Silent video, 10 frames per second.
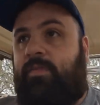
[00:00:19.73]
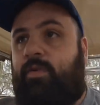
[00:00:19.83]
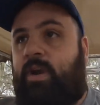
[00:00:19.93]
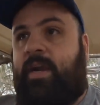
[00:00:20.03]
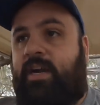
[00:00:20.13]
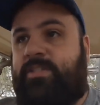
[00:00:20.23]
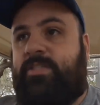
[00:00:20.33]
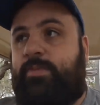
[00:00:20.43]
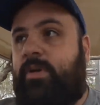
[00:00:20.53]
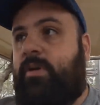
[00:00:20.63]
for a
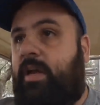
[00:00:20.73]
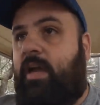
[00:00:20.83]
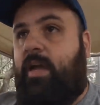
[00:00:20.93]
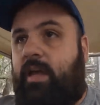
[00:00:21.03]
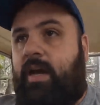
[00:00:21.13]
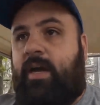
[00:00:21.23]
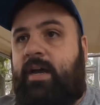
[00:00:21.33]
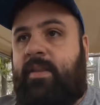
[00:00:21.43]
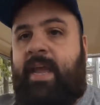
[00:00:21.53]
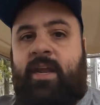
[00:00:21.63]
customer.
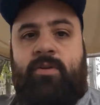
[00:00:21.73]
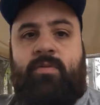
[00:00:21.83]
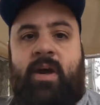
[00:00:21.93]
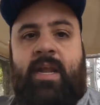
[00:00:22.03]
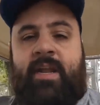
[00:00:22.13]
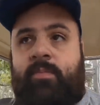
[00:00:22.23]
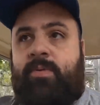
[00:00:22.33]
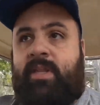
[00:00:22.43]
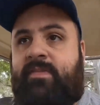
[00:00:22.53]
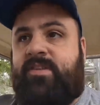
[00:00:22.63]
The anode rod I don't
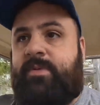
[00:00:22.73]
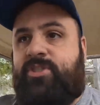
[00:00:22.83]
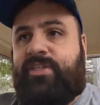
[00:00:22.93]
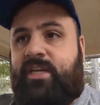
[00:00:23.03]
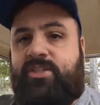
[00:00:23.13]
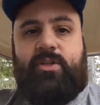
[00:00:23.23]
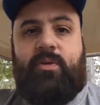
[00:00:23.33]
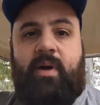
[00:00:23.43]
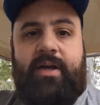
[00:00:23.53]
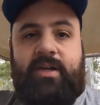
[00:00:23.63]
believe has been changed in
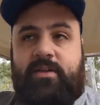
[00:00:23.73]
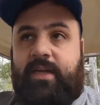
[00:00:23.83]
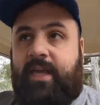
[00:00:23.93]
a while,